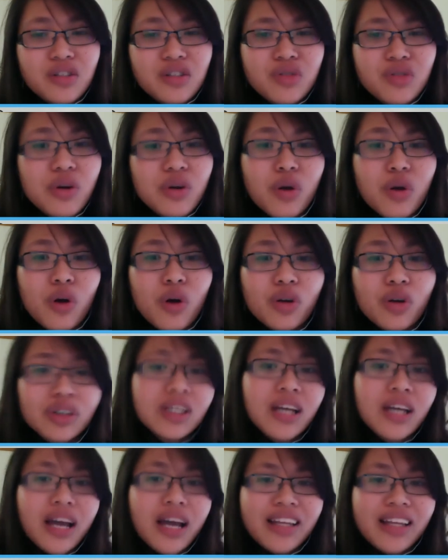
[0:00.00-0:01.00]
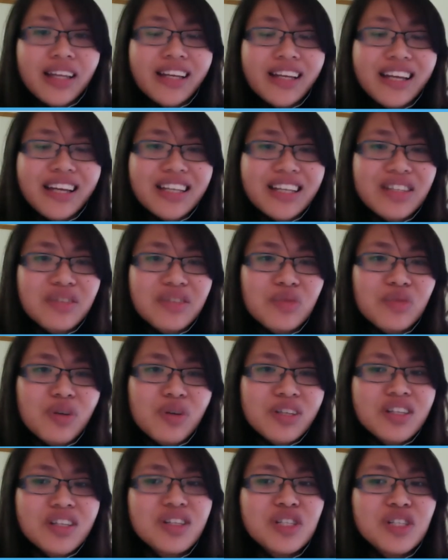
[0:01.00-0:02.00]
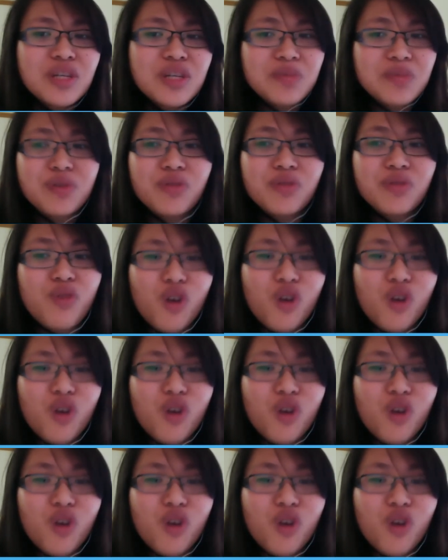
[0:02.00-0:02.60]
or not. I think that's what internships are for.